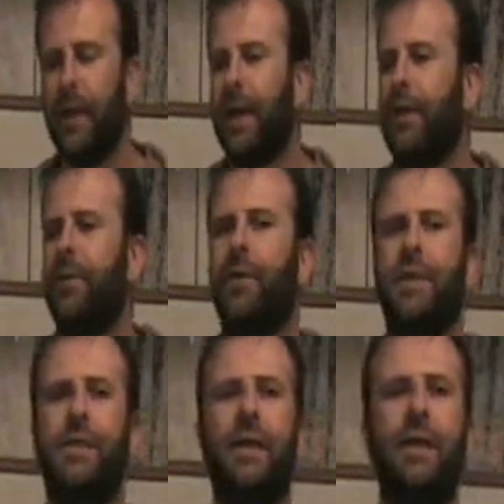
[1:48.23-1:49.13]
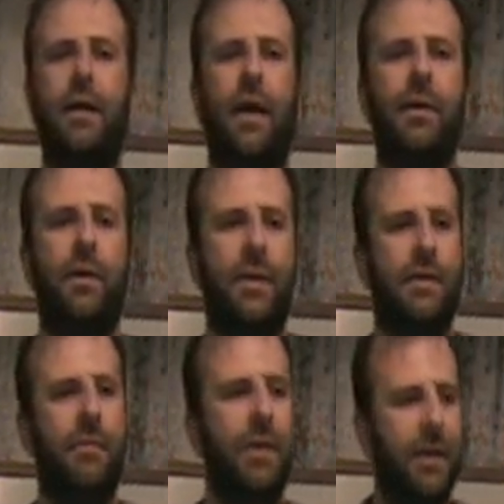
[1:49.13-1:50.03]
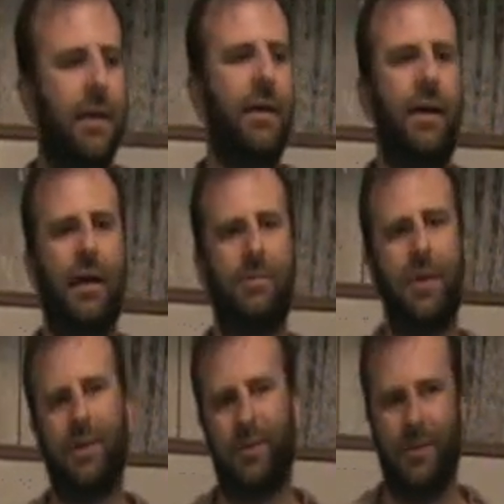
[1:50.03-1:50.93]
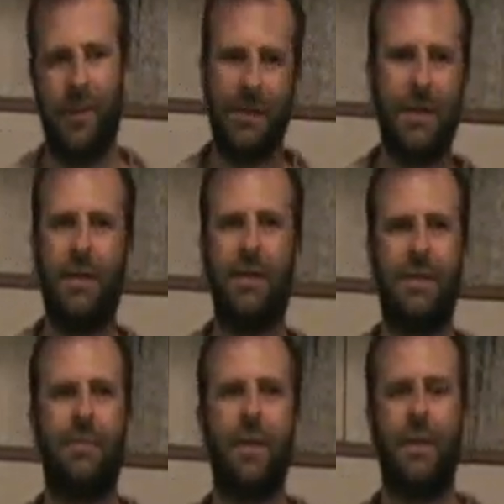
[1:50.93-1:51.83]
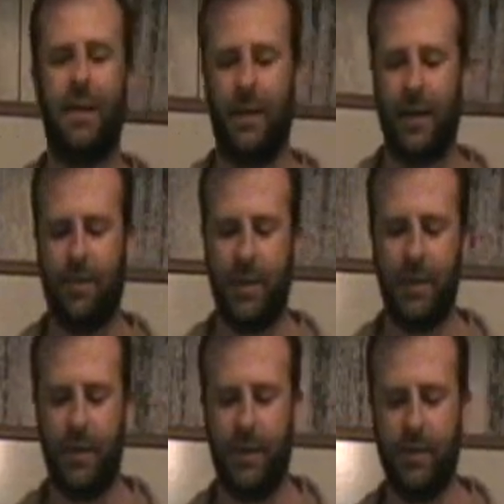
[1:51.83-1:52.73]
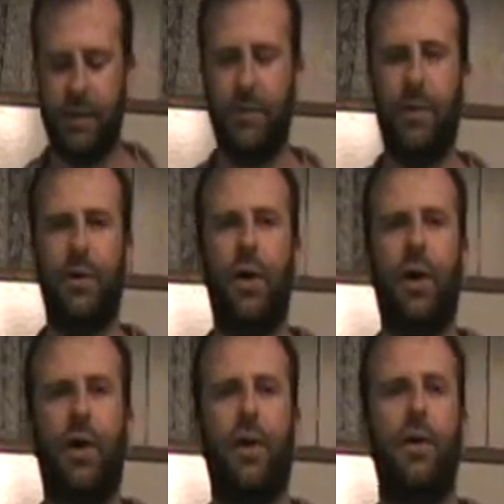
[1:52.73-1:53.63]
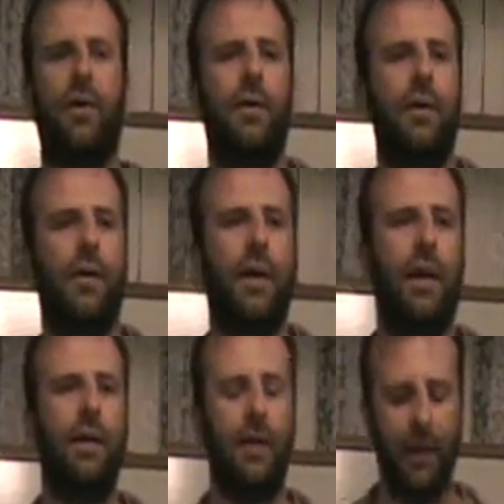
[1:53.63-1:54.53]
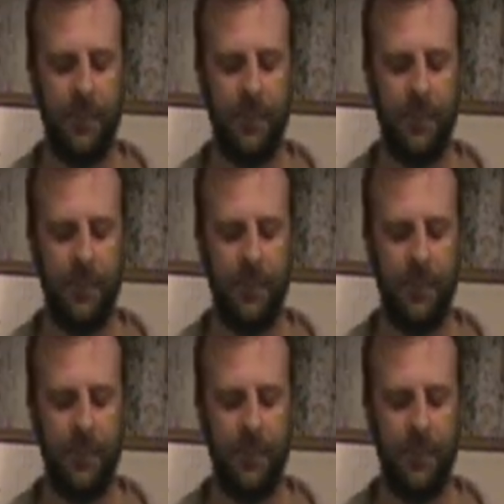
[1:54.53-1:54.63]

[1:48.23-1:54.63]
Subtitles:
And if you want to say, I know that something didn't happen, or he said that something didn't happen, then you use the word nar, okay?